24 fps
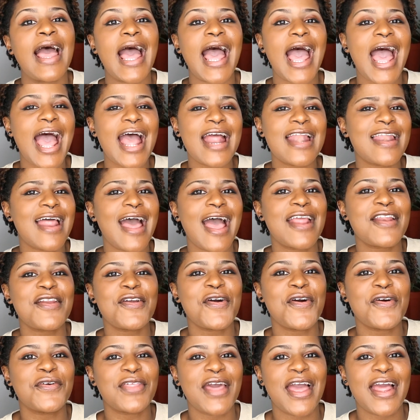and I
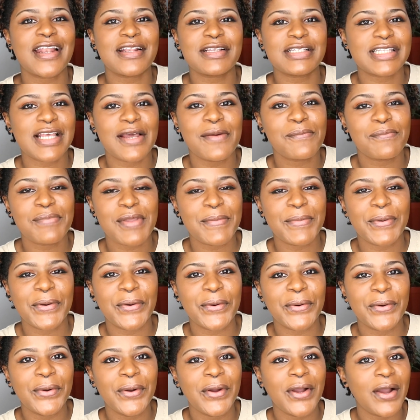know that some
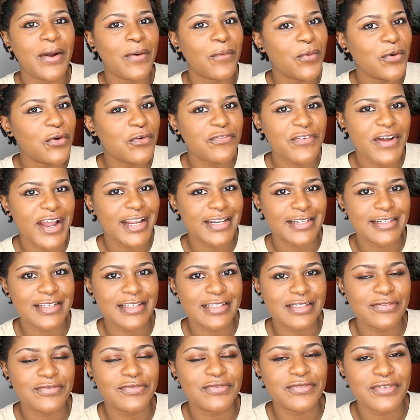people will find
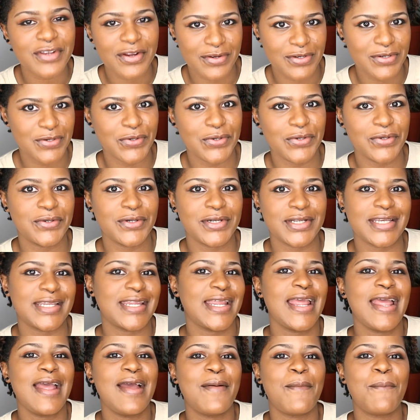this very awkward,
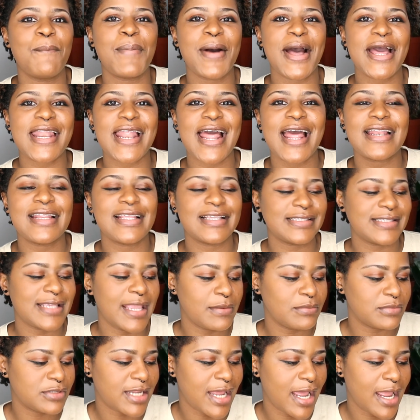but at the
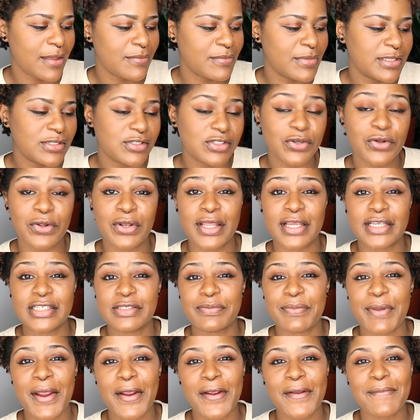same time it's all
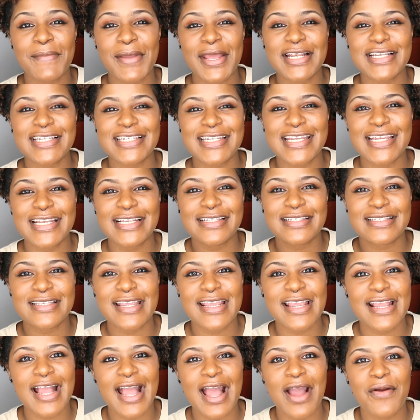experimenting,
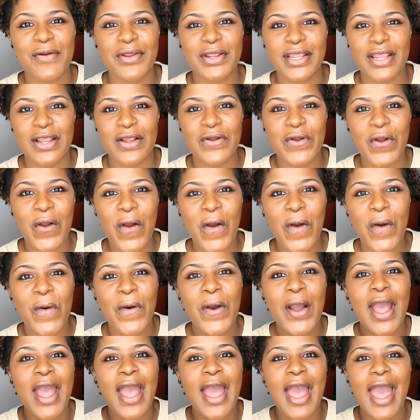seeing how it can
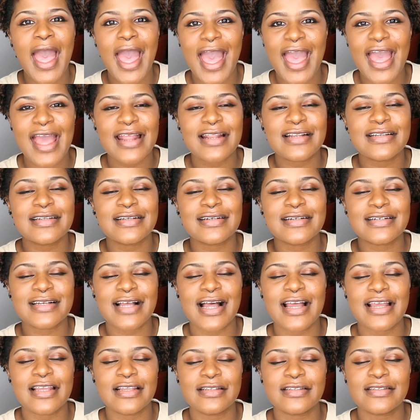go. And
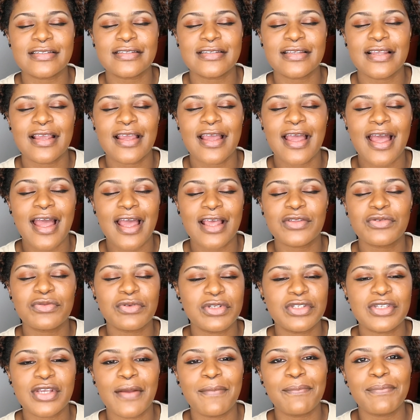guys, as
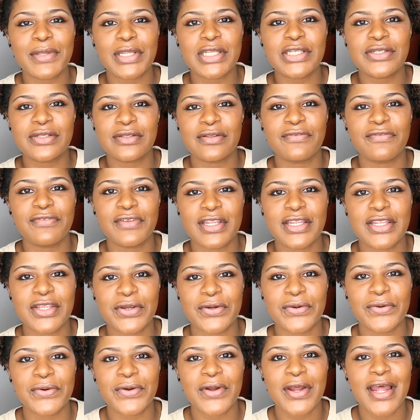we jump into the
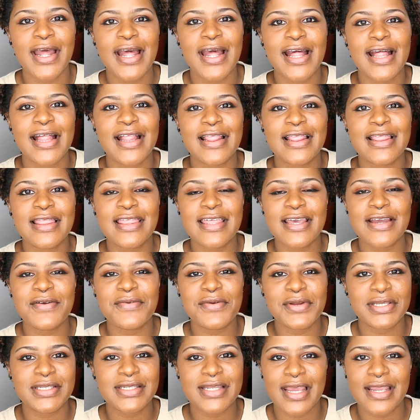video, the
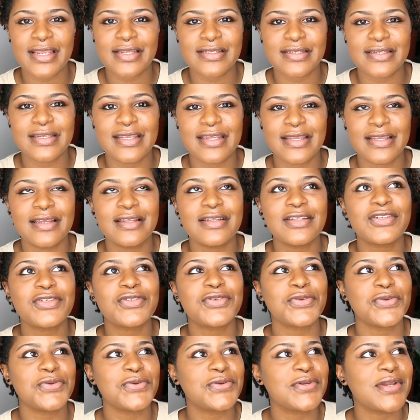retightening
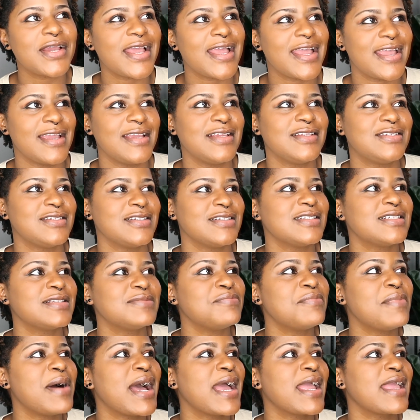took ages.
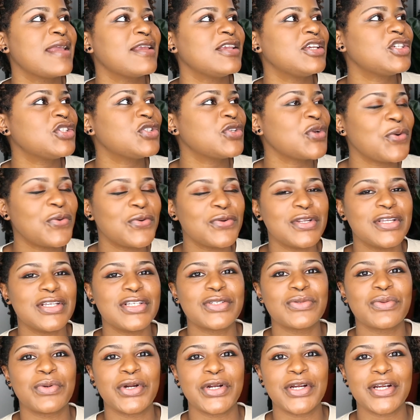My
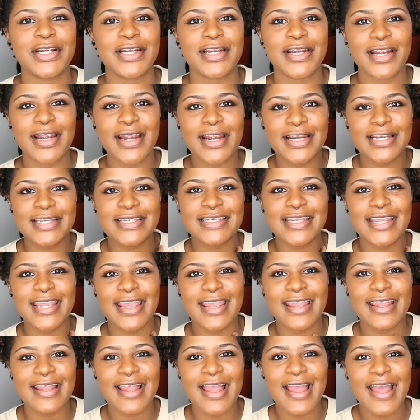shoulders were
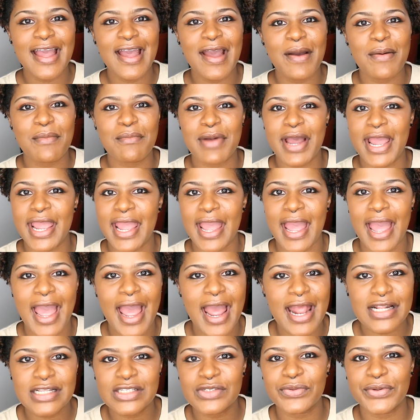hurting, my
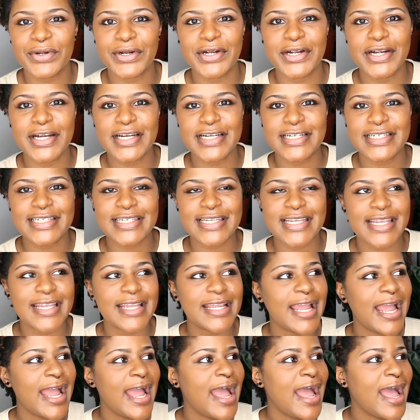hands were
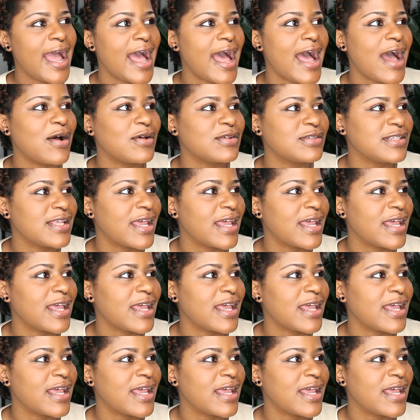hurting. I was